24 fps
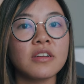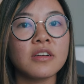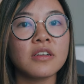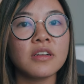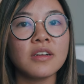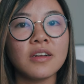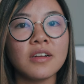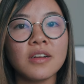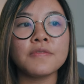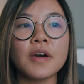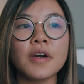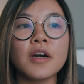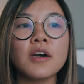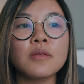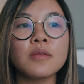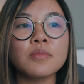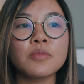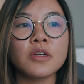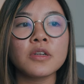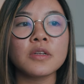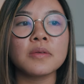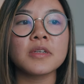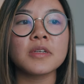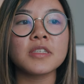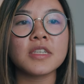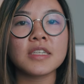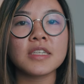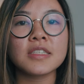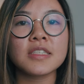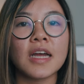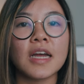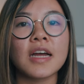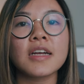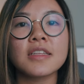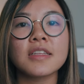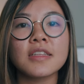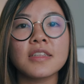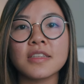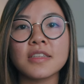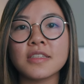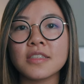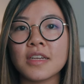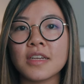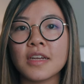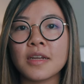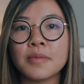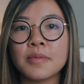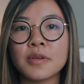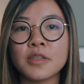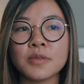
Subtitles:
It felt pretty much exactly the same